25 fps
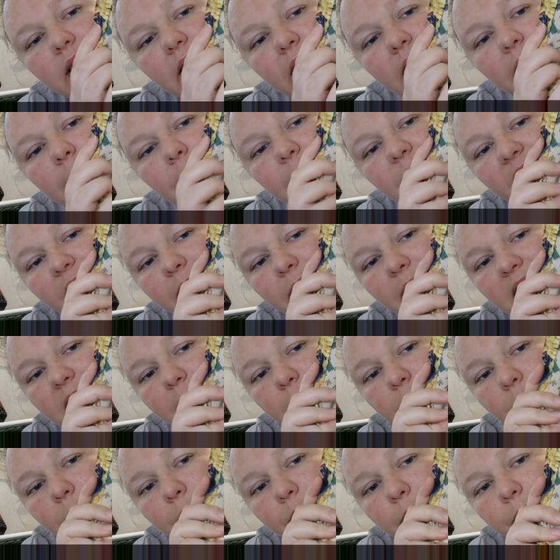Um, I've made a
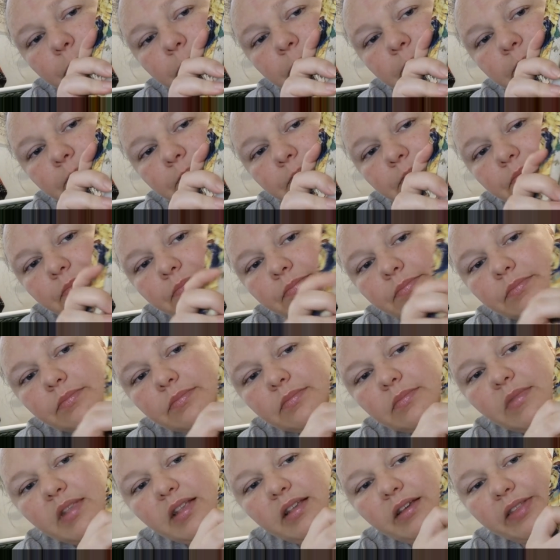boo boo.
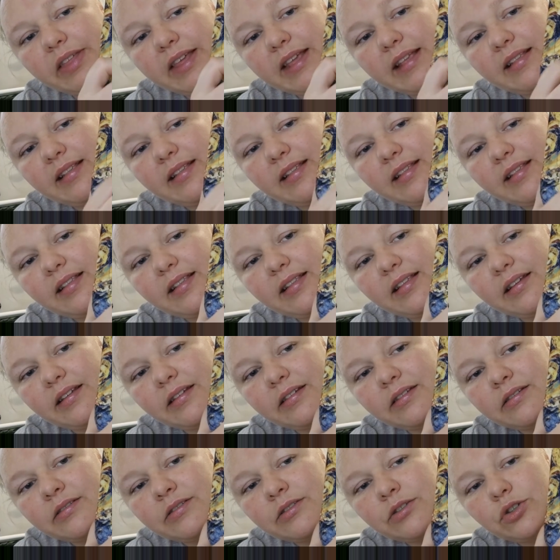So this
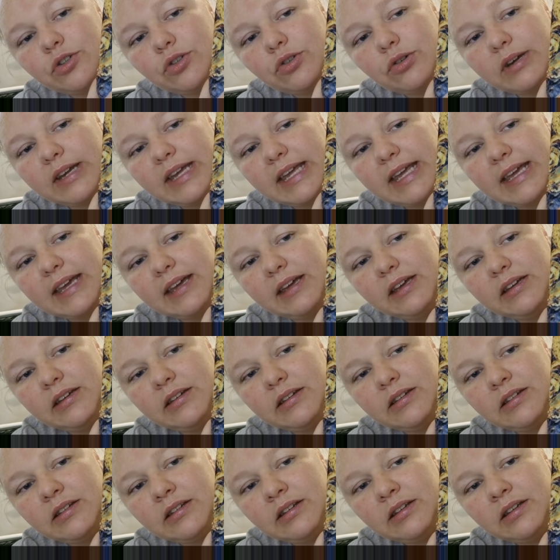tree here,
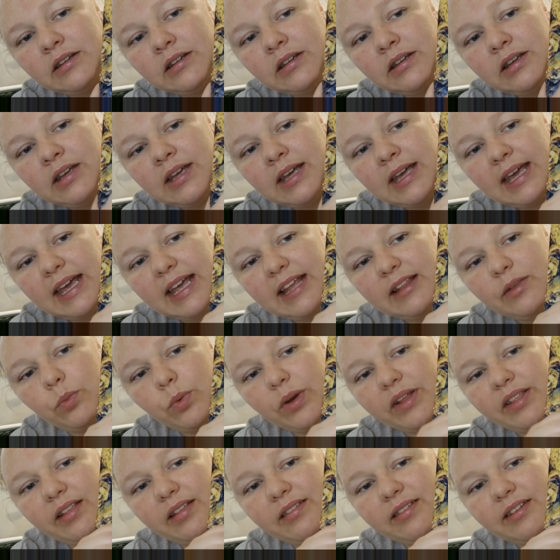it's
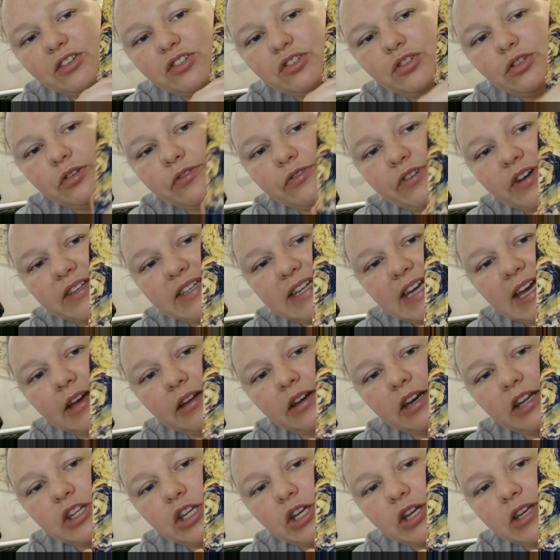one stitch too far
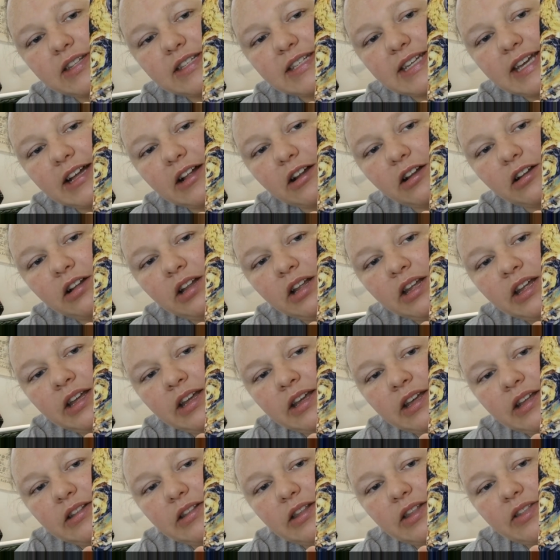down, and you can tell
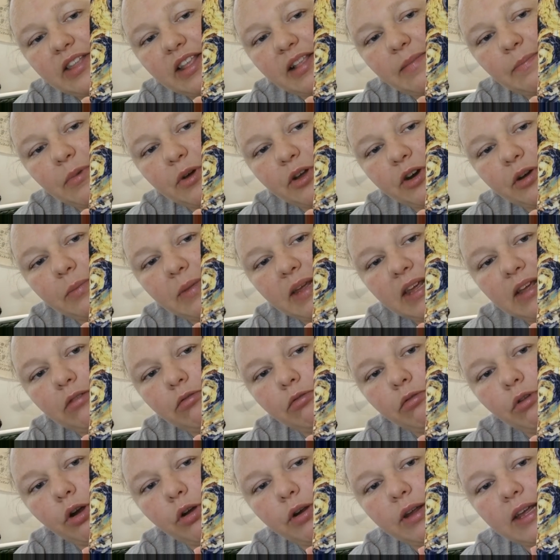that this bottom
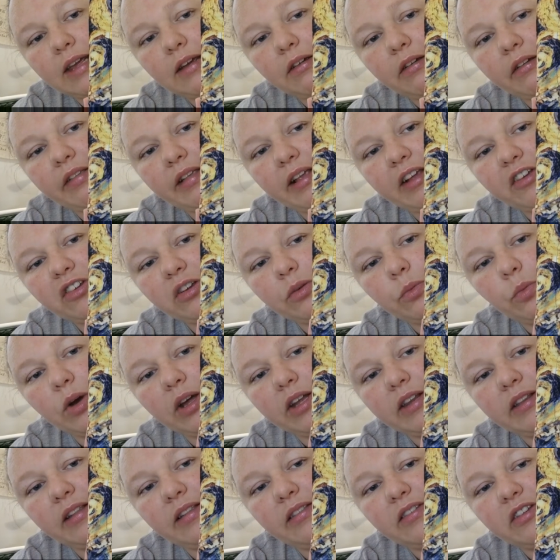row here is actually
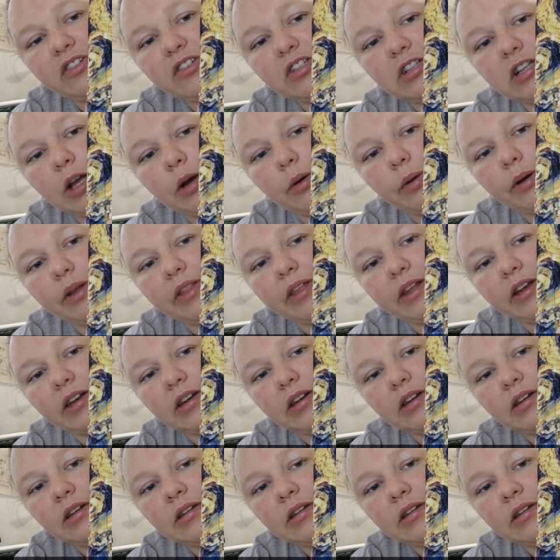one stitch lower than